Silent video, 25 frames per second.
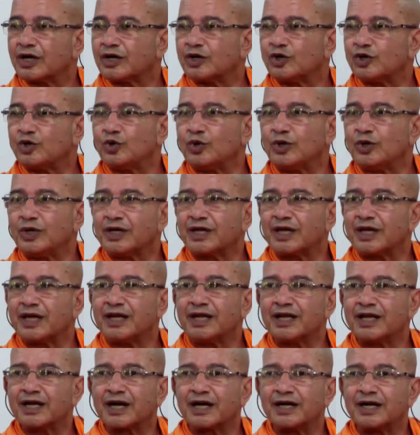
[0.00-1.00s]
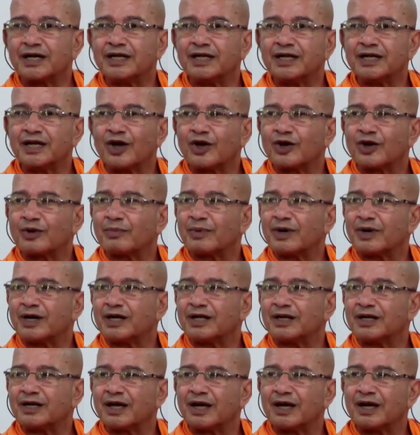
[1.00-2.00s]
doing any khandana or
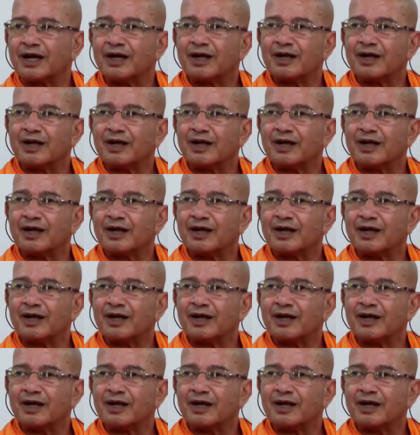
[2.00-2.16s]
mandana,